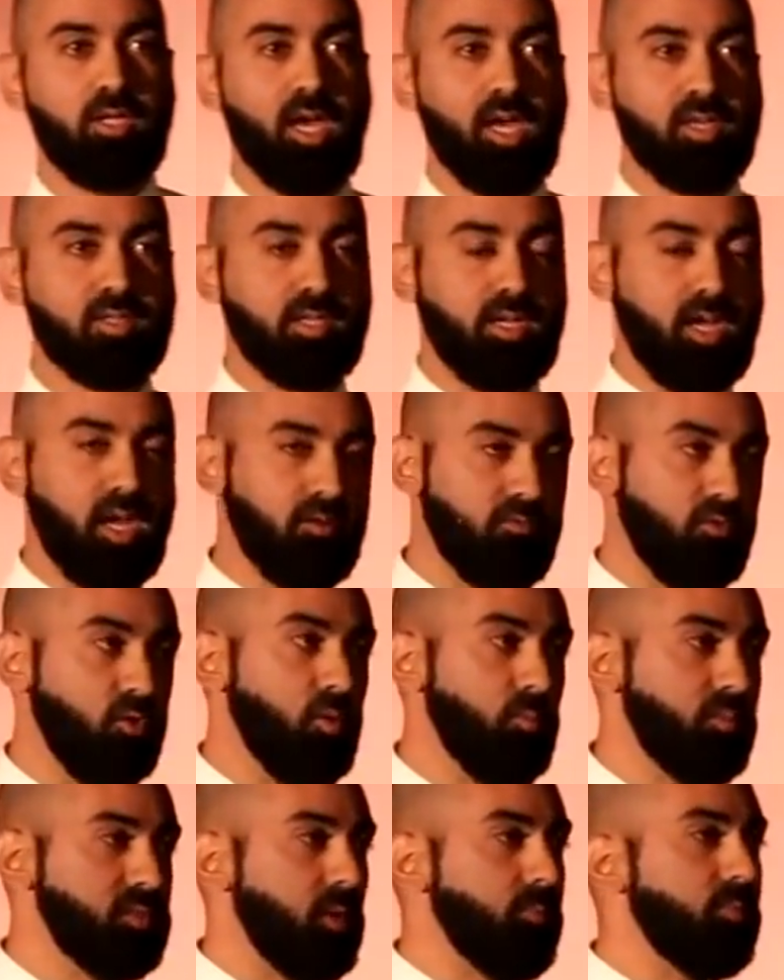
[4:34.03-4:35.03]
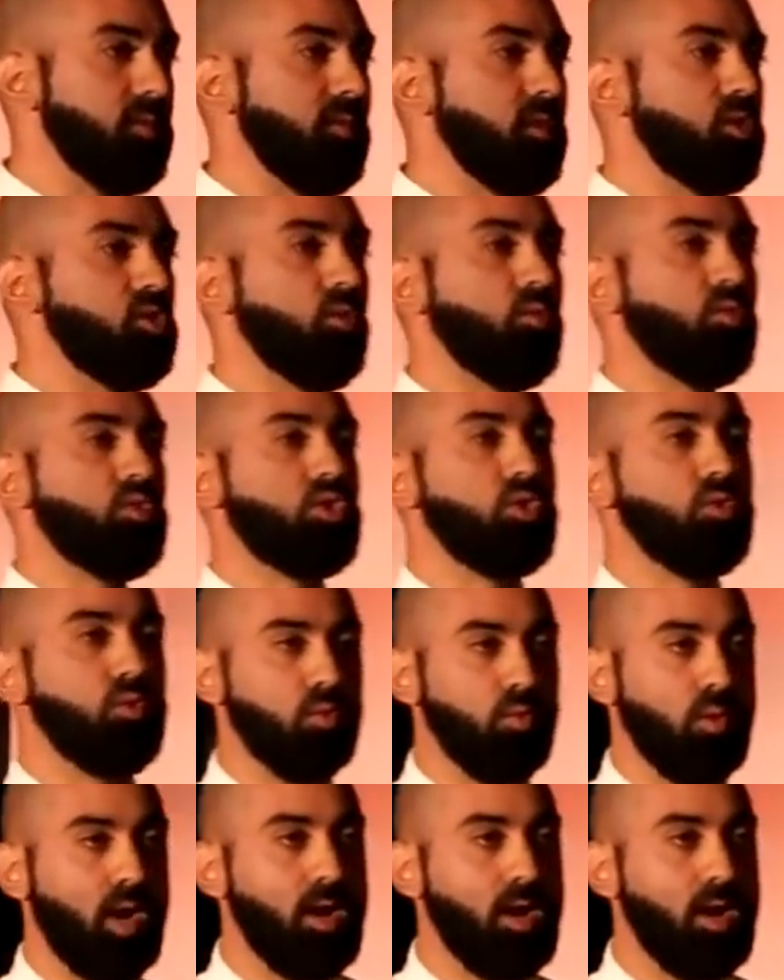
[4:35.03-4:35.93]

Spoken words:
as an adverb, something that you do.